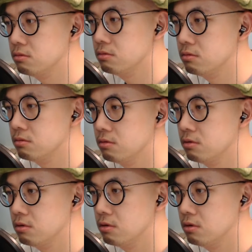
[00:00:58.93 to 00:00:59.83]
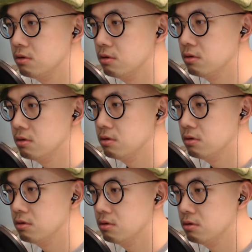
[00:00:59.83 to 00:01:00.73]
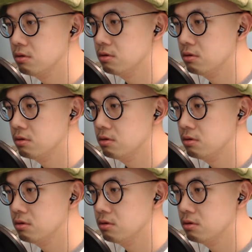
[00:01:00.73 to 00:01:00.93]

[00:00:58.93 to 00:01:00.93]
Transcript: Nobody speaks.